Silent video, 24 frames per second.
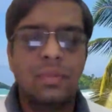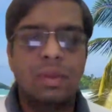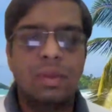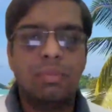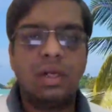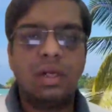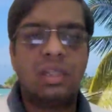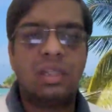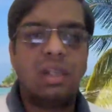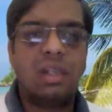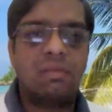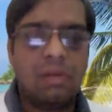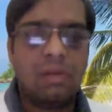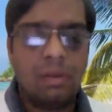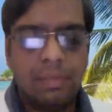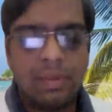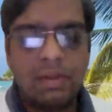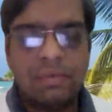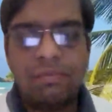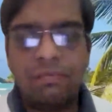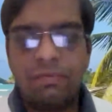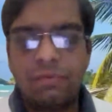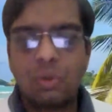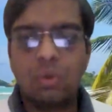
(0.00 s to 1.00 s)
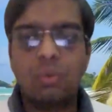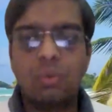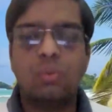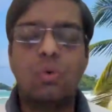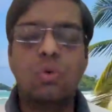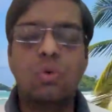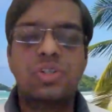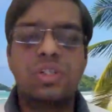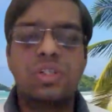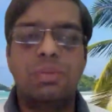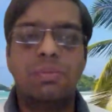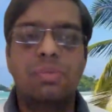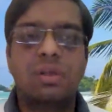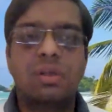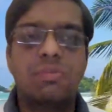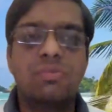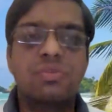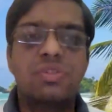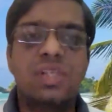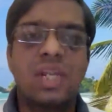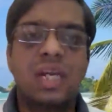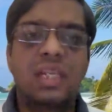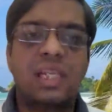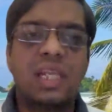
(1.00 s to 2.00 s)
but there will be few more
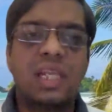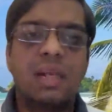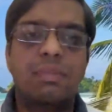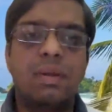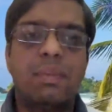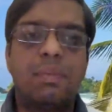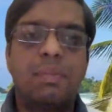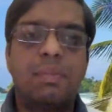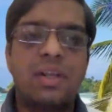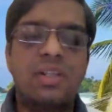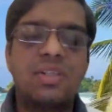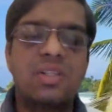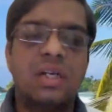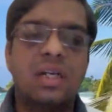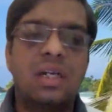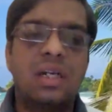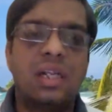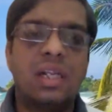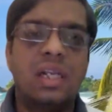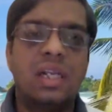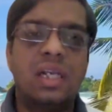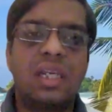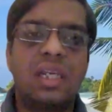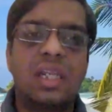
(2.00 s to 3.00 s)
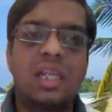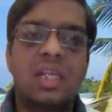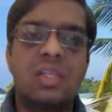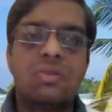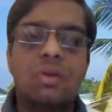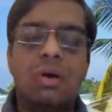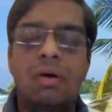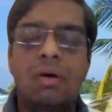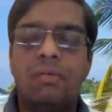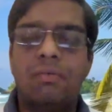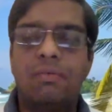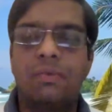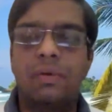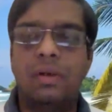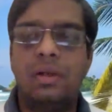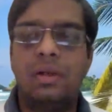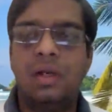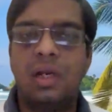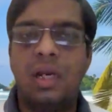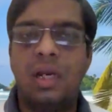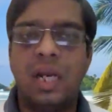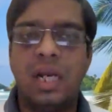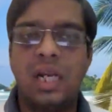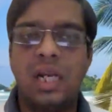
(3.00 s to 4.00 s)
symptoms that can be present in case of
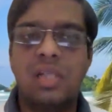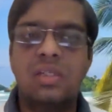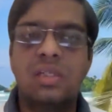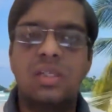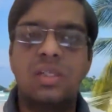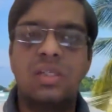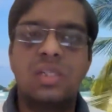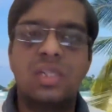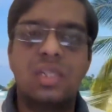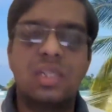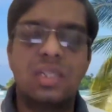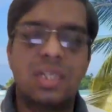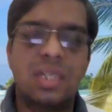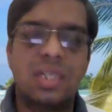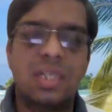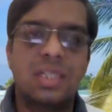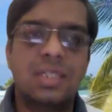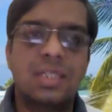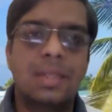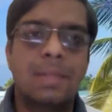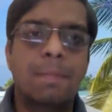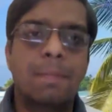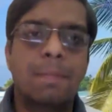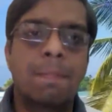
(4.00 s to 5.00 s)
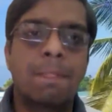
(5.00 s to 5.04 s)
Addison's disease.